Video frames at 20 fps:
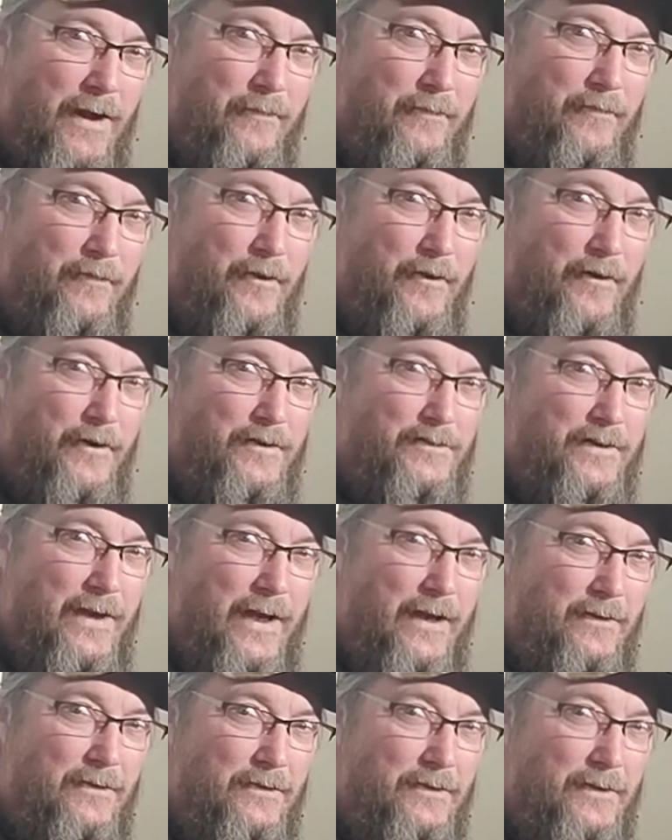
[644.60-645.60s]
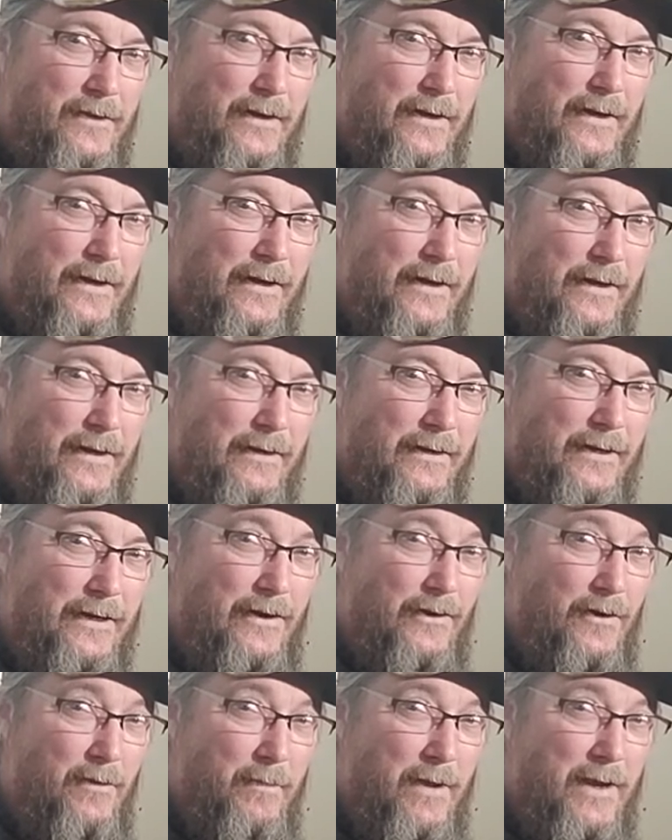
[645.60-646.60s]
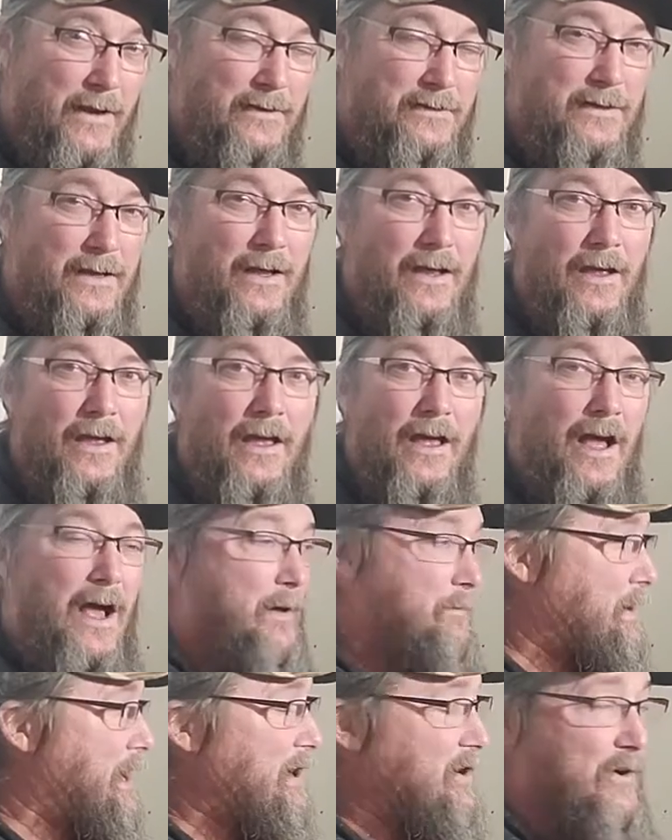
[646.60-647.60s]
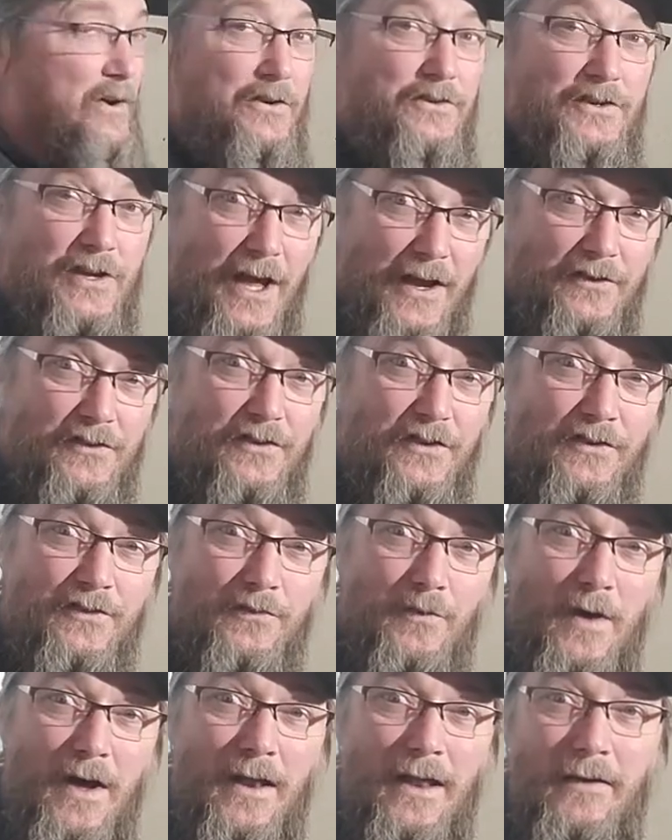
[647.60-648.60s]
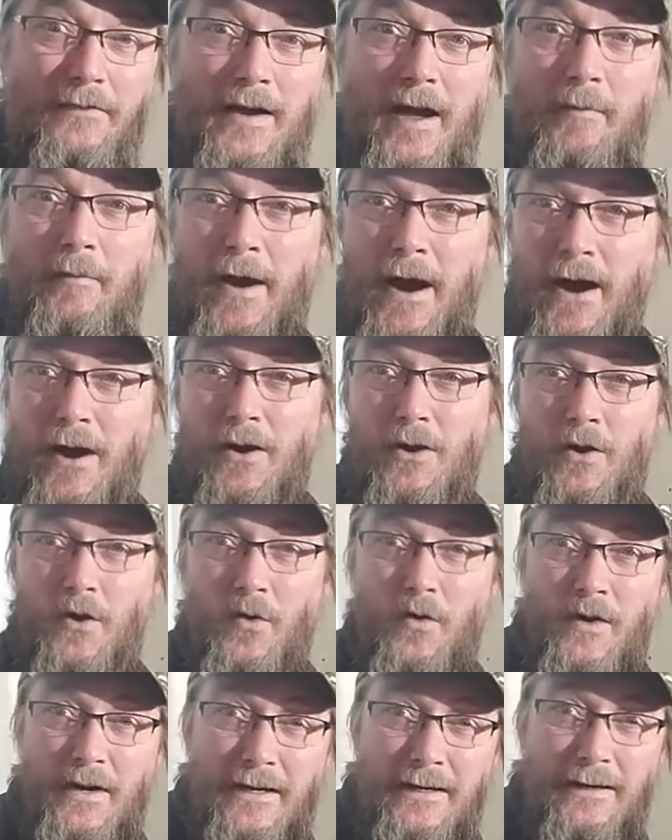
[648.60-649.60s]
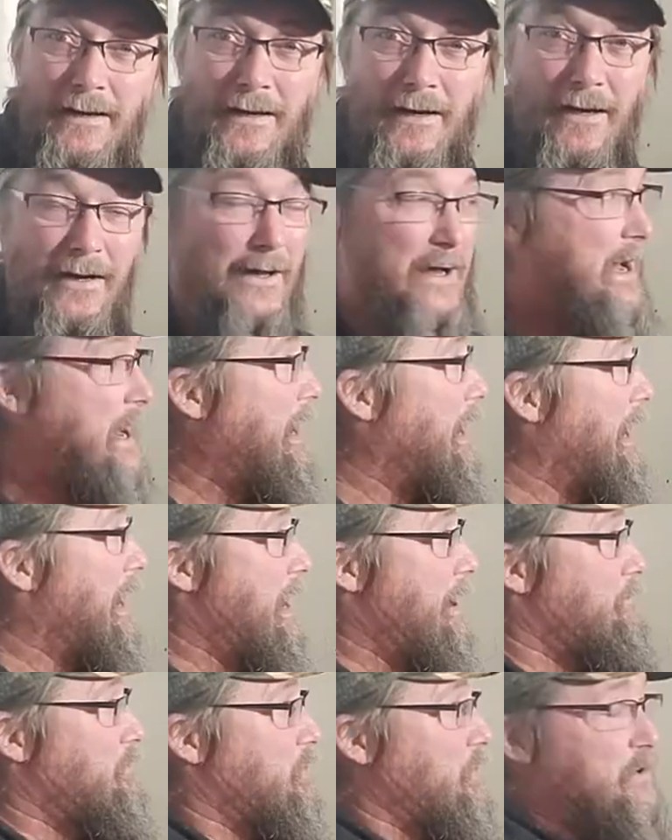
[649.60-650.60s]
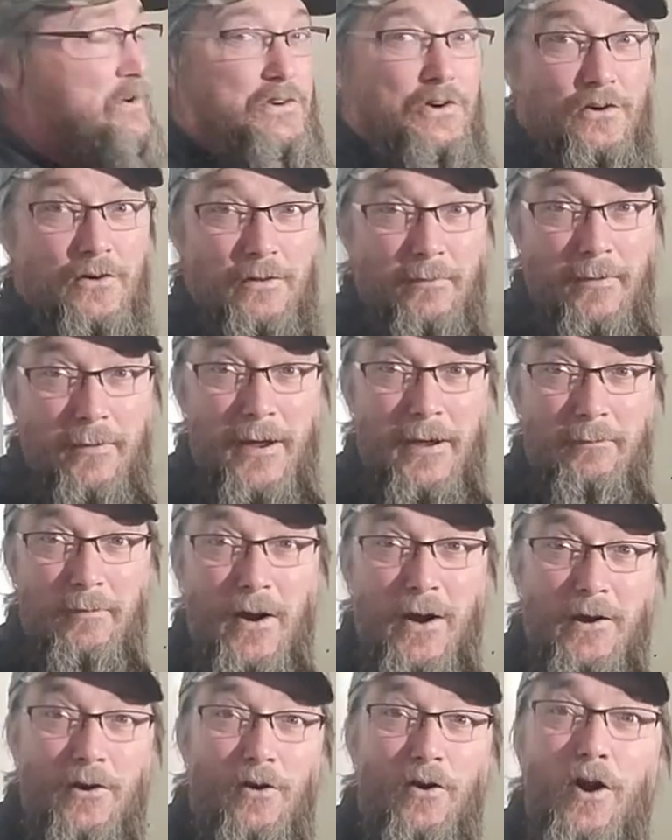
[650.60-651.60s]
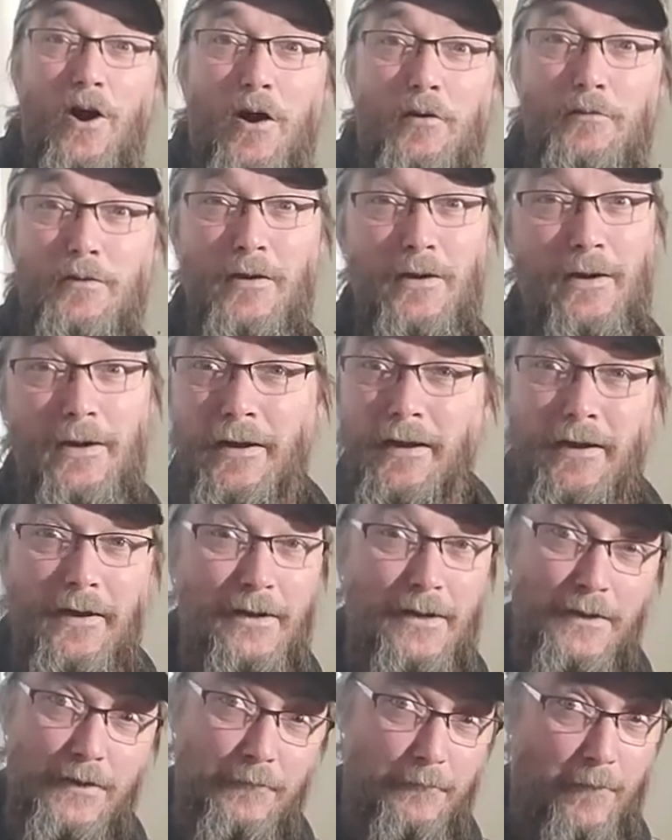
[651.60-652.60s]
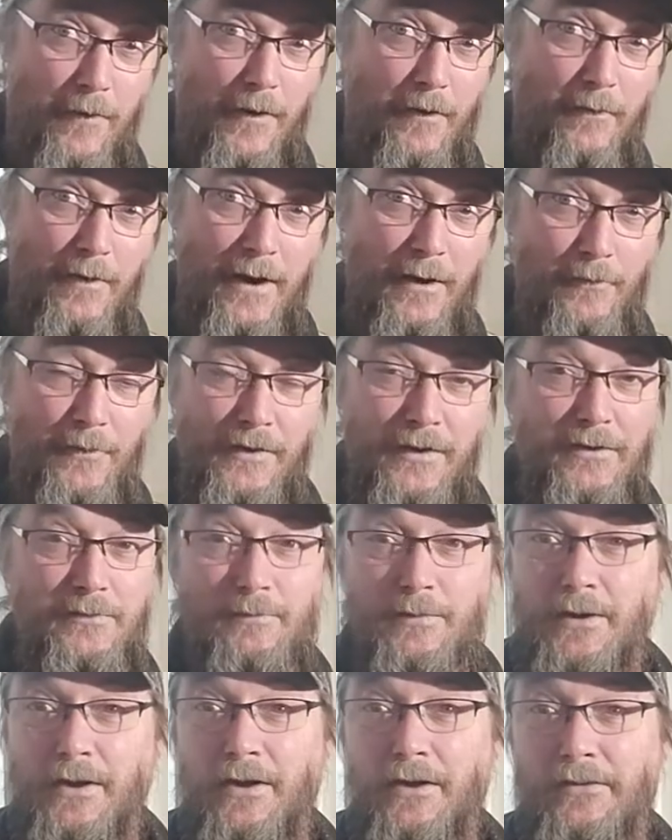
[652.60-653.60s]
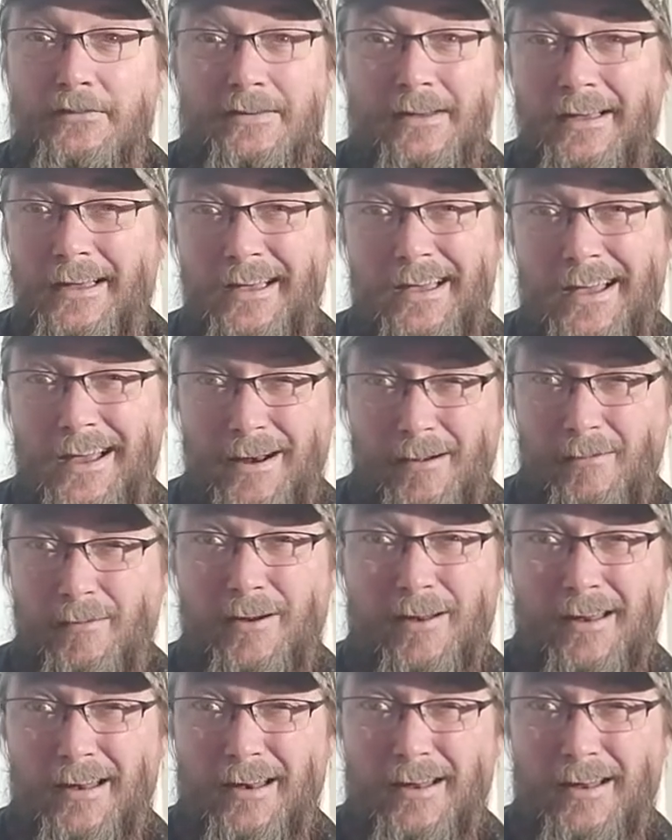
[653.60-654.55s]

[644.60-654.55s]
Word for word: to have to figure this out here in a minute. I'm not going to touch this while I've got power going. I am going to turn the main breaker off to fart around with this because I don't want to get